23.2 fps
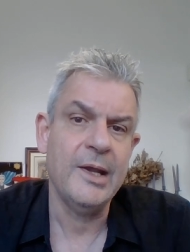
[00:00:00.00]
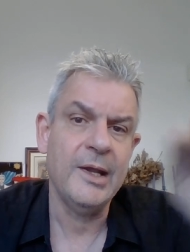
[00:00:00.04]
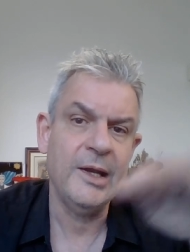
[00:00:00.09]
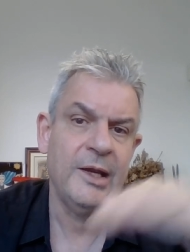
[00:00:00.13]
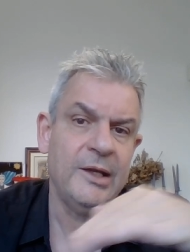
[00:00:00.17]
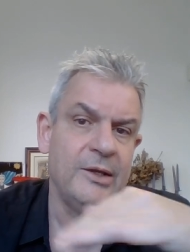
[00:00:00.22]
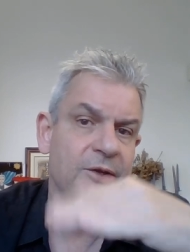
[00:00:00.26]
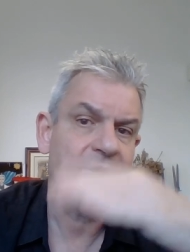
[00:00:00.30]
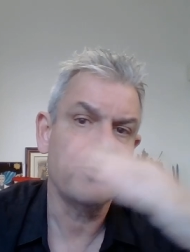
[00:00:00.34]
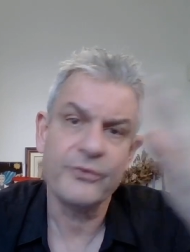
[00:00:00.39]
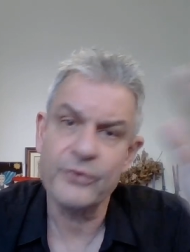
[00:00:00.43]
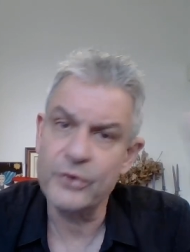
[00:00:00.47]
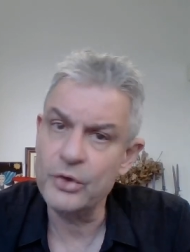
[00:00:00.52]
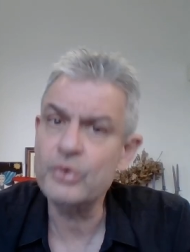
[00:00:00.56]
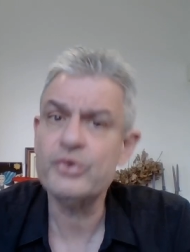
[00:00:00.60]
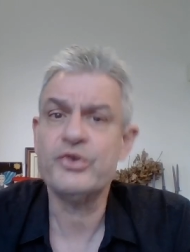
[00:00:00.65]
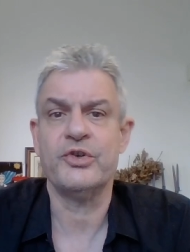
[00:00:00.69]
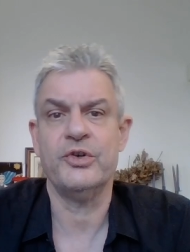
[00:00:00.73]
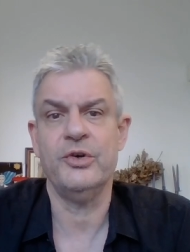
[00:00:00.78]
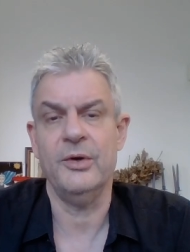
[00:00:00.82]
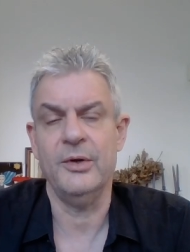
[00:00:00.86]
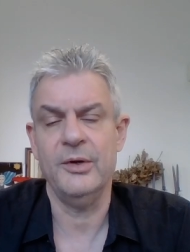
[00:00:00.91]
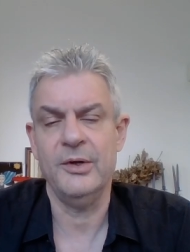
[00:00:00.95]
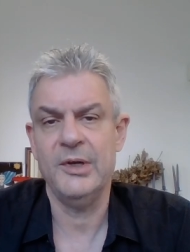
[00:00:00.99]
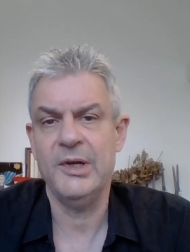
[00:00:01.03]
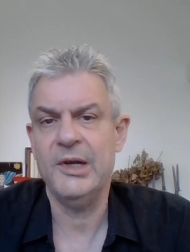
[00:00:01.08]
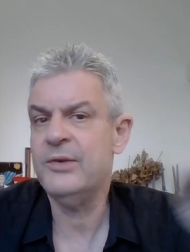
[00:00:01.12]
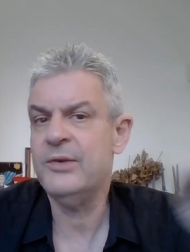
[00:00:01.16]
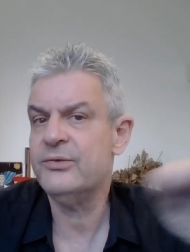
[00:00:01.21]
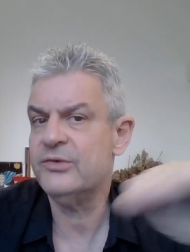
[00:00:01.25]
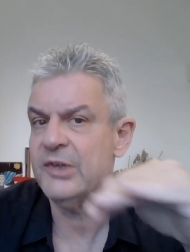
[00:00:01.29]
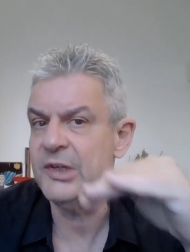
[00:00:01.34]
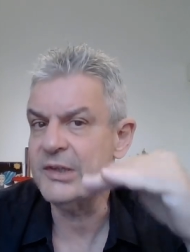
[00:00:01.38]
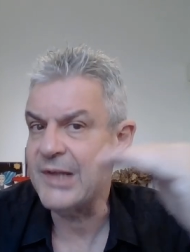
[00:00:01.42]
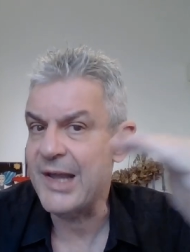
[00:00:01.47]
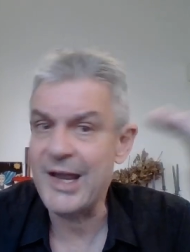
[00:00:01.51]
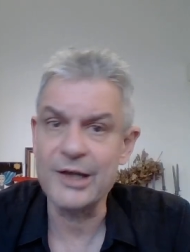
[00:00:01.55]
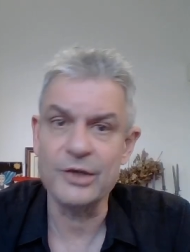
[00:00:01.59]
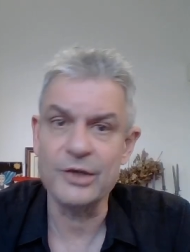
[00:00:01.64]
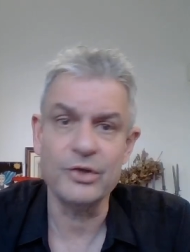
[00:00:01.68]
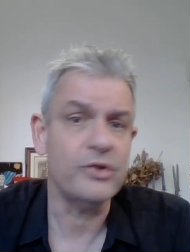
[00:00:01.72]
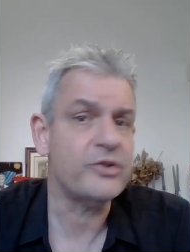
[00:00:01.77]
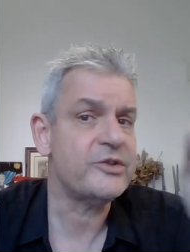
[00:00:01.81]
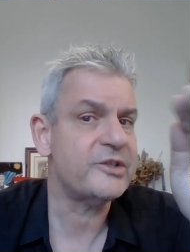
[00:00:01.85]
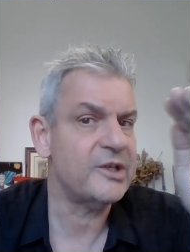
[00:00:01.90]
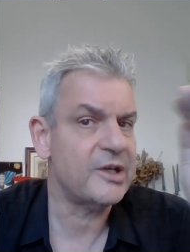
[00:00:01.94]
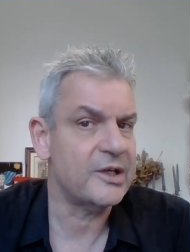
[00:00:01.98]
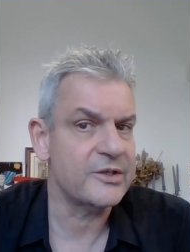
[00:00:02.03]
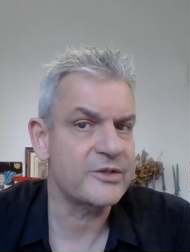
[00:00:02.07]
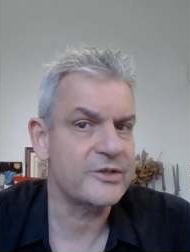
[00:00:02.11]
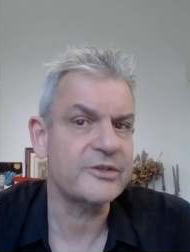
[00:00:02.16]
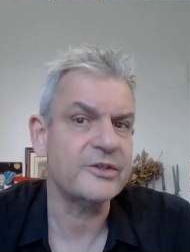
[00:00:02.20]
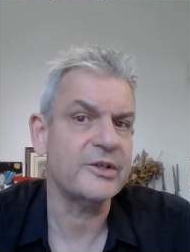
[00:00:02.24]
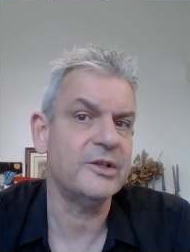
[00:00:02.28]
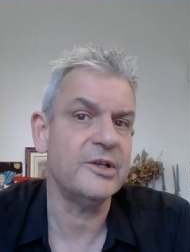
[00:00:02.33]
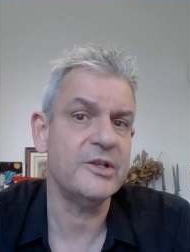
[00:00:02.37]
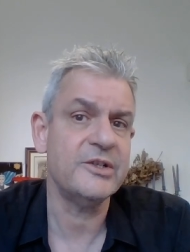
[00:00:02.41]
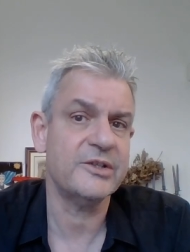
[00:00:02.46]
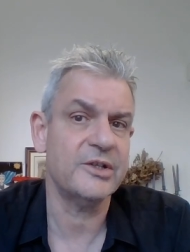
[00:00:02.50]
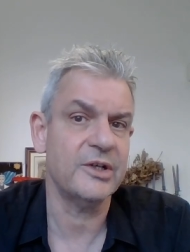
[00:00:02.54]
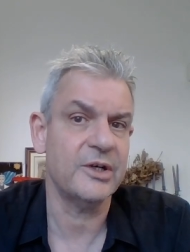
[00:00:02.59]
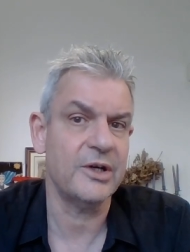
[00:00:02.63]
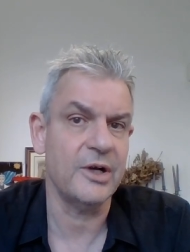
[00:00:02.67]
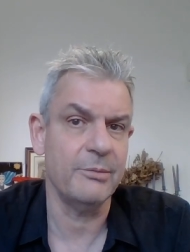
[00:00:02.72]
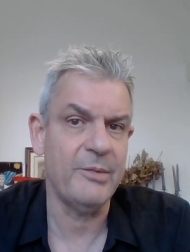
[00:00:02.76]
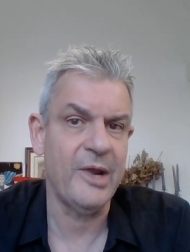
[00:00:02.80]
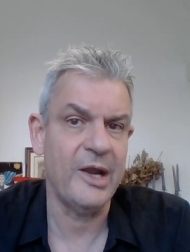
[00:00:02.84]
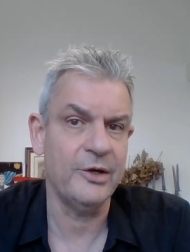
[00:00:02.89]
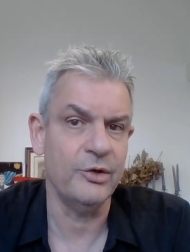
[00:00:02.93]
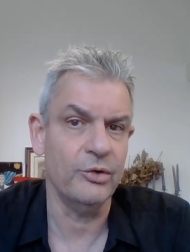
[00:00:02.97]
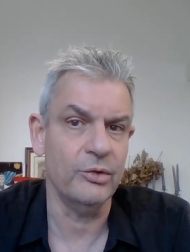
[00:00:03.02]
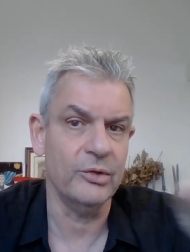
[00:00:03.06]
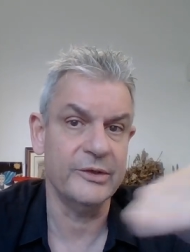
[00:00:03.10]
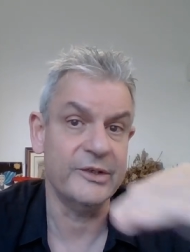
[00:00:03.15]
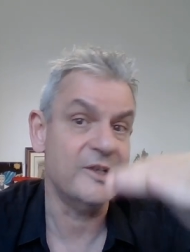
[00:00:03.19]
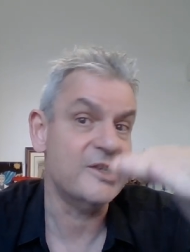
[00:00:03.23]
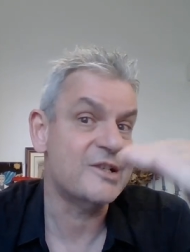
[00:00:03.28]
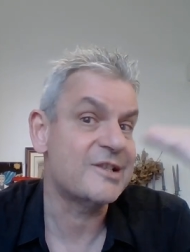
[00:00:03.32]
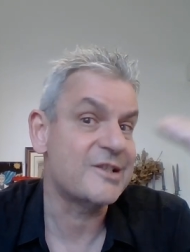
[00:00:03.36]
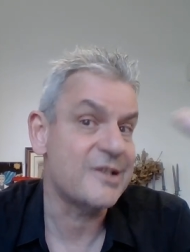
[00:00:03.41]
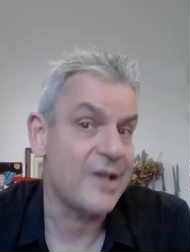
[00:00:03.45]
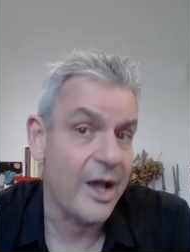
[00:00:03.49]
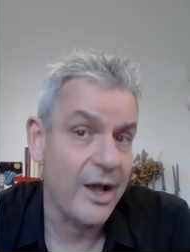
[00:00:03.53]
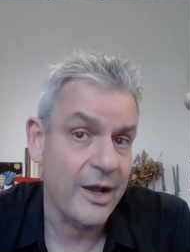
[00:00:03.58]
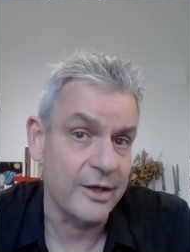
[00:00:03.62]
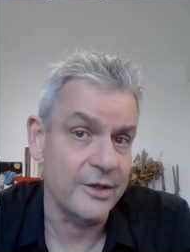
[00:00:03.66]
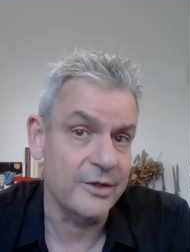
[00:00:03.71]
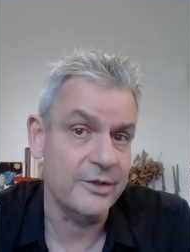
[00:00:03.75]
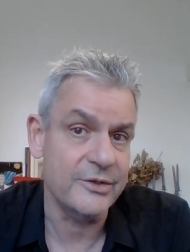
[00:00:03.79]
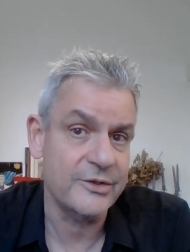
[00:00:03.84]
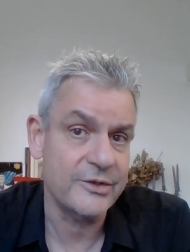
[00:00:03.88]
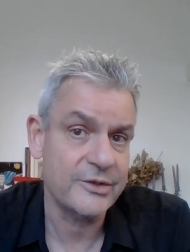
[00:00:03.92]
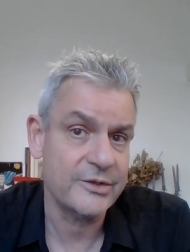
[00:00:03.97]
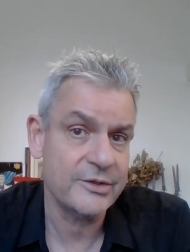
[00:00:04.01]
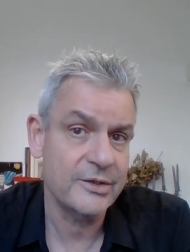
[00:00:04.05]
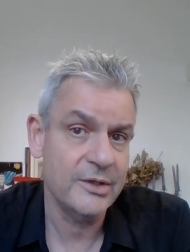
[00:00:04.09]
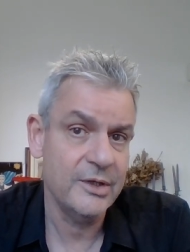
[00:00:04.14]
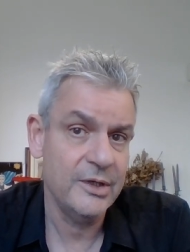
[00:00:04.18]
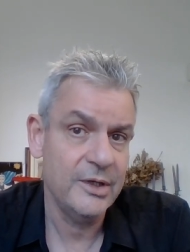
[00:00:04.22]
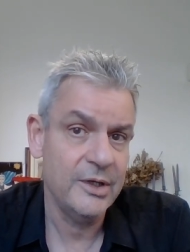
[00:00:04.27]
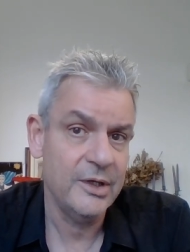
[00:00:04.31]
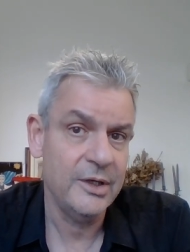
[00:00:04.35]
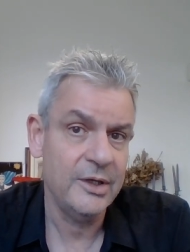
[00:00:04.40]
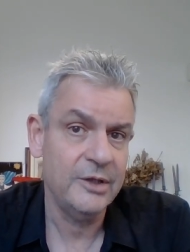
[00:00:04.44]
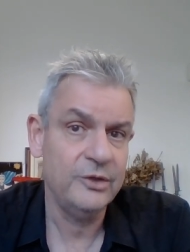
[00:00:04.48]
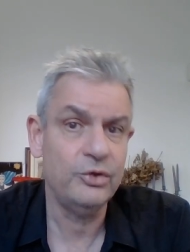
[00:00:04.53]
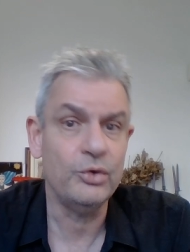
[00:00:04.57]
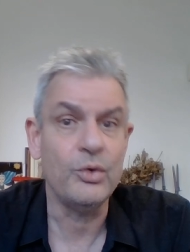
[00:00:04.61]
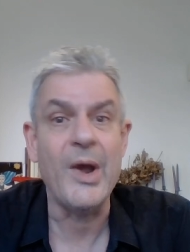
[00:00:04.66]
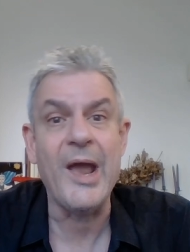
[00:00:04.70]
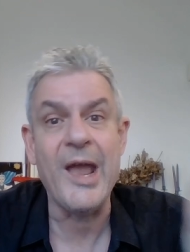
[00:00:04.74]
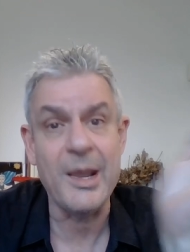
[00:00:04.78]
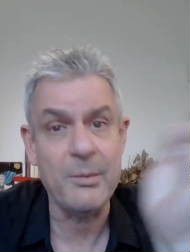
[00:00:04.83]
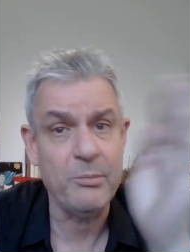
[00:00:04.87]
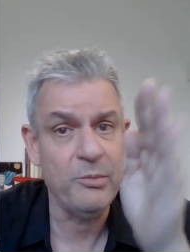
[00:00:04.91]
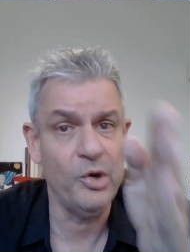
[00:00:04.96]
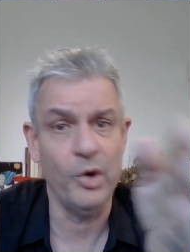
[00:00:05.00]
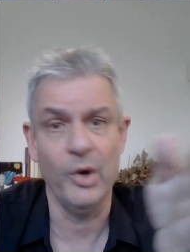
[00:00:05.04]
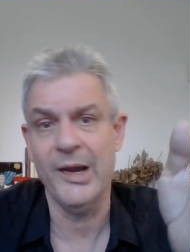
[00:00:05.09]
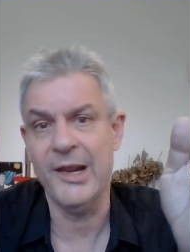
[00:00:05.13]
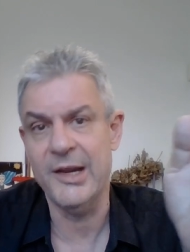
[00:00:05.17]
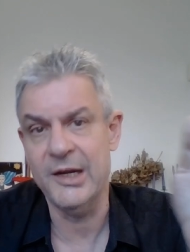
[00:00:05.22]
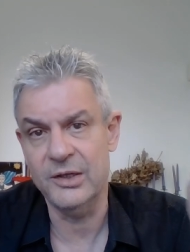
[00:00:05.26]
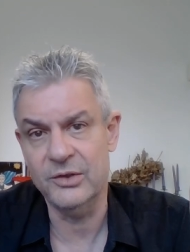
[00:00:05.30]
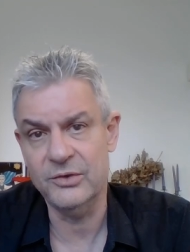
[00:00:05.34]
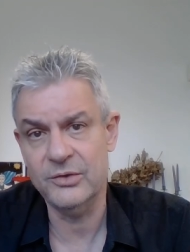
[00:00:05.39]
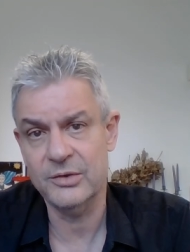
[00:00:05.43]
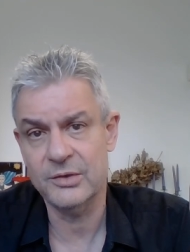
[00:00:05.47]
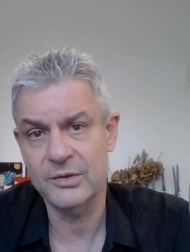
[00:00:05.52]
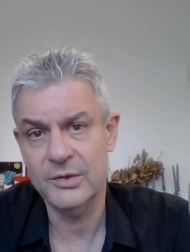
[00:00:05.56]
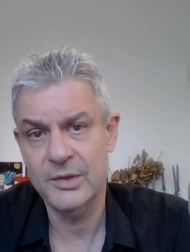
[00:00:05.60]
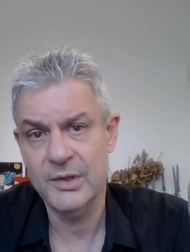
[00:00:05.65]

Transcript: in the future, if the Diagnostic and Statistical Manual decides to emulate